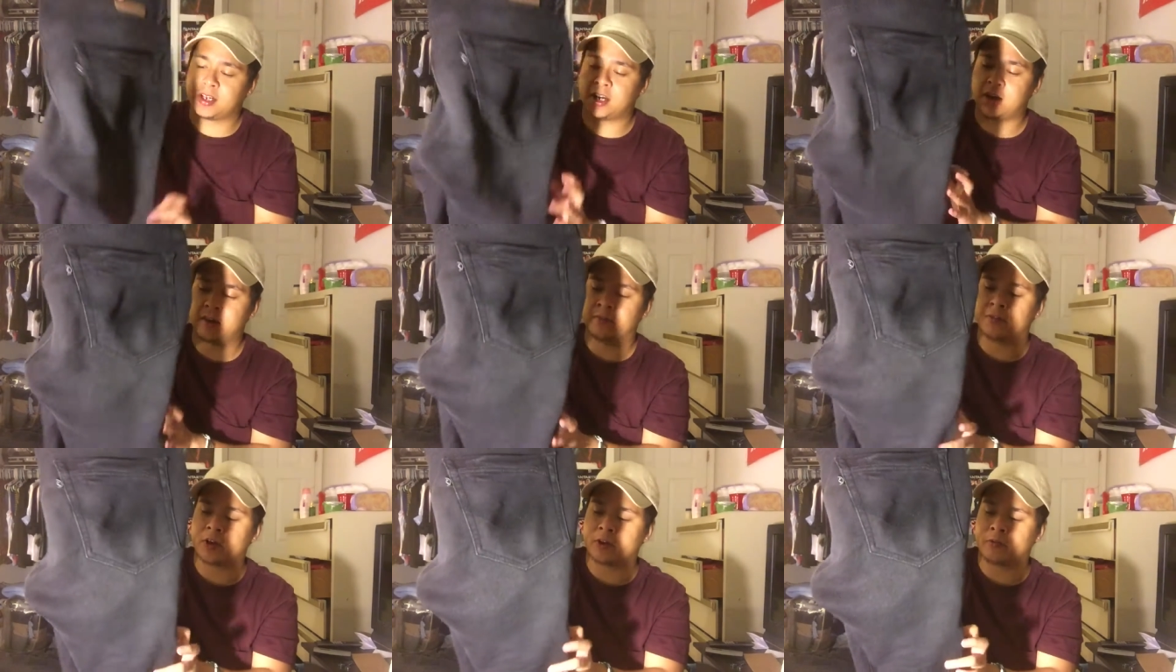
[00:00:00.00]
Uh,
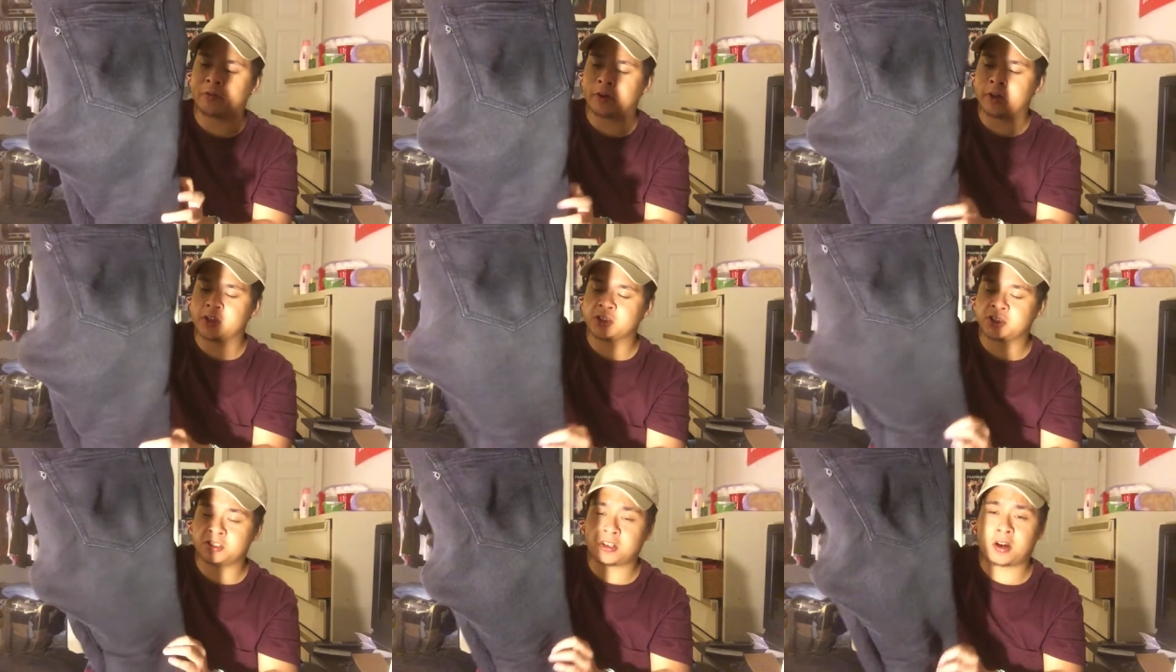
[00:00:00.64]
very, very
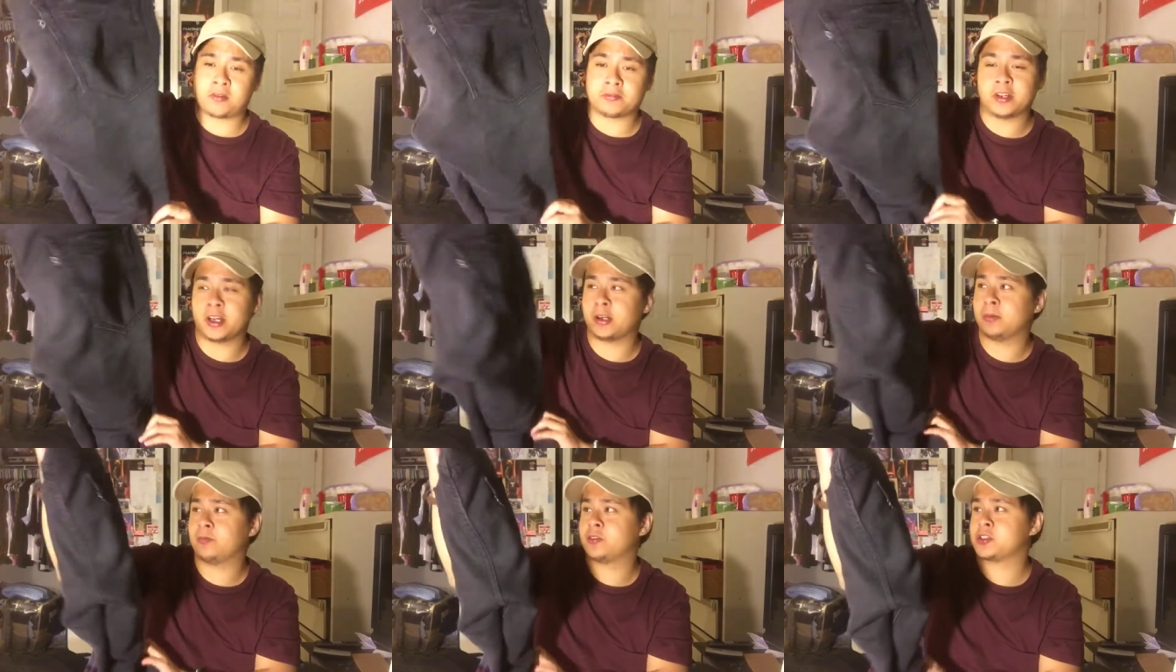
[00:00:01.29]
soft
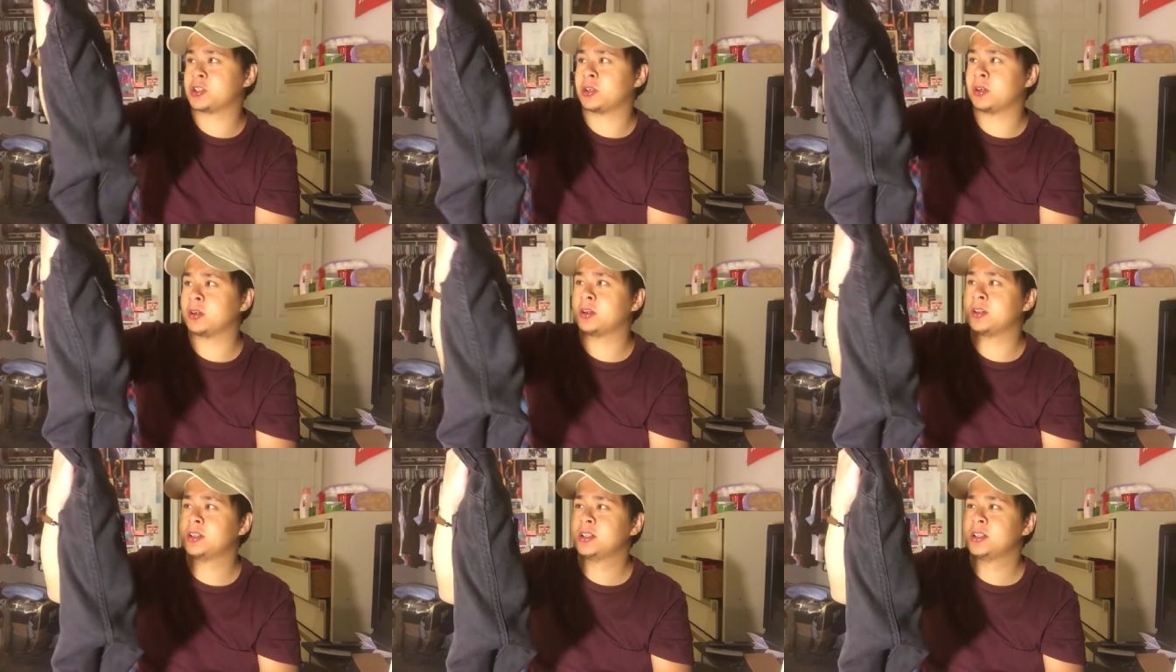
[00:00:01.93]
denim for sure.